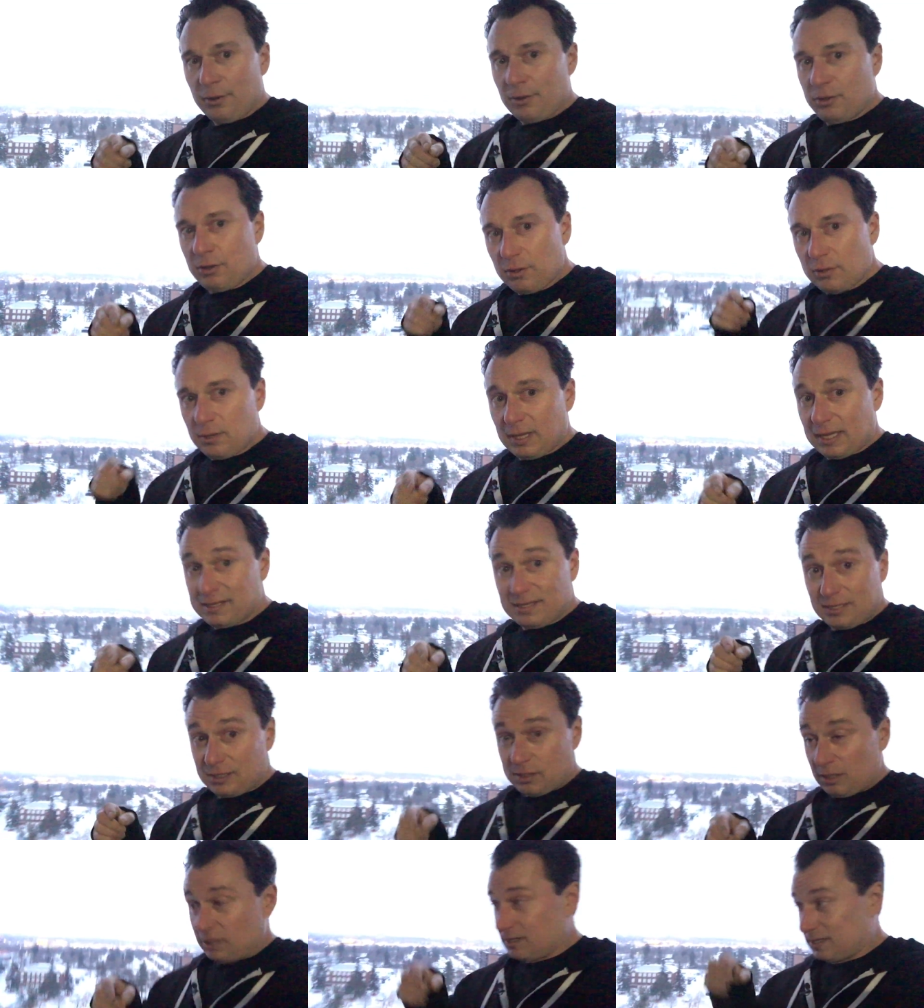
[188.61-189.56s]
You, it's
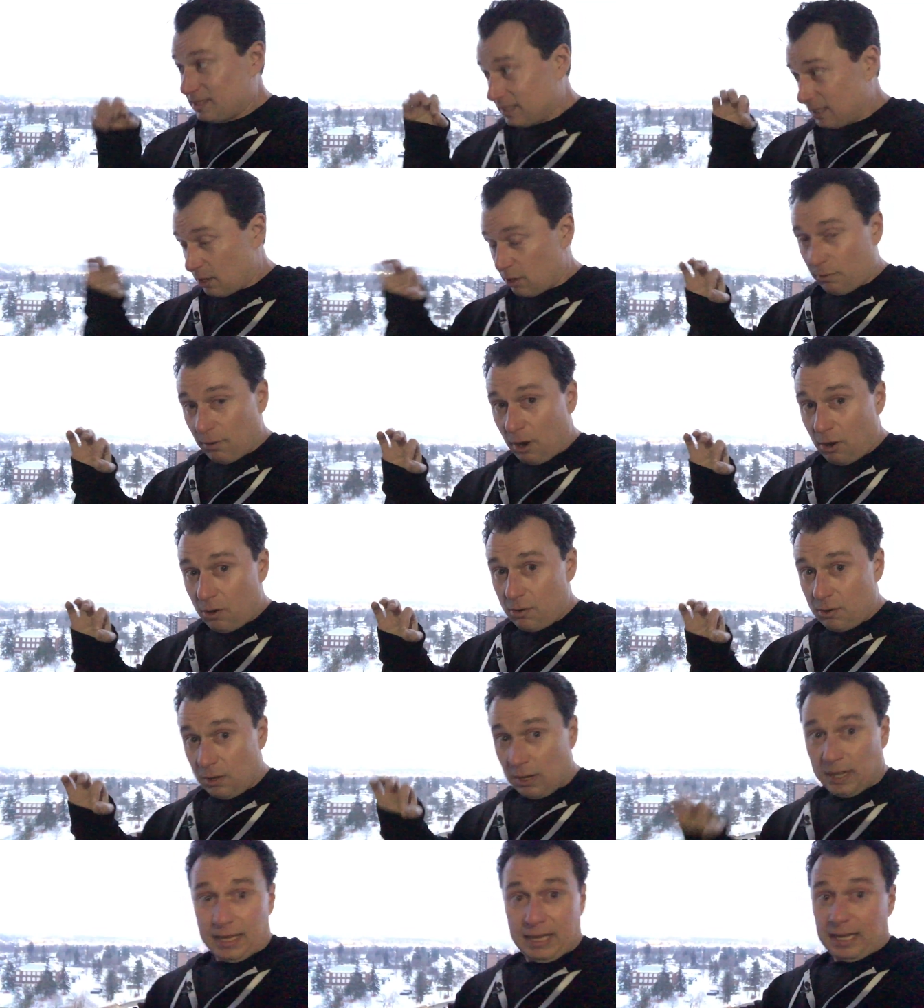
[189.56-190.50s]
zero,
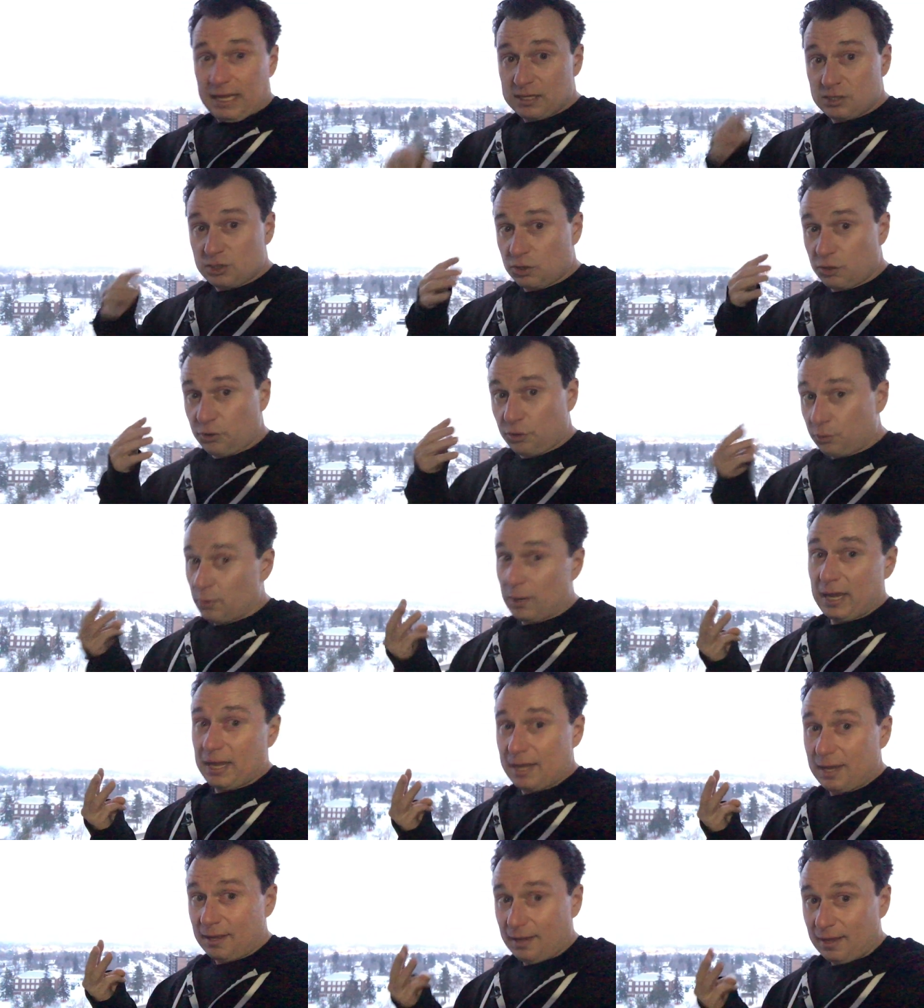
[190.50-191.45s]
it's
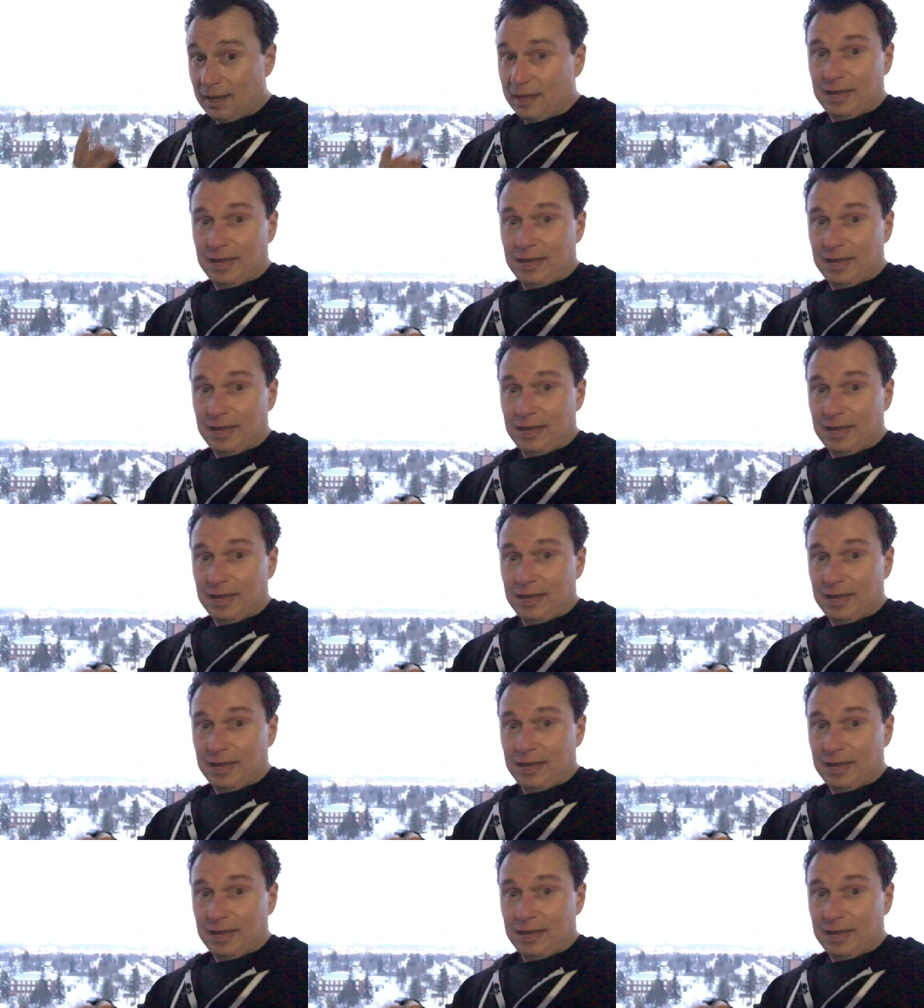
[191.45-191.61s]
three,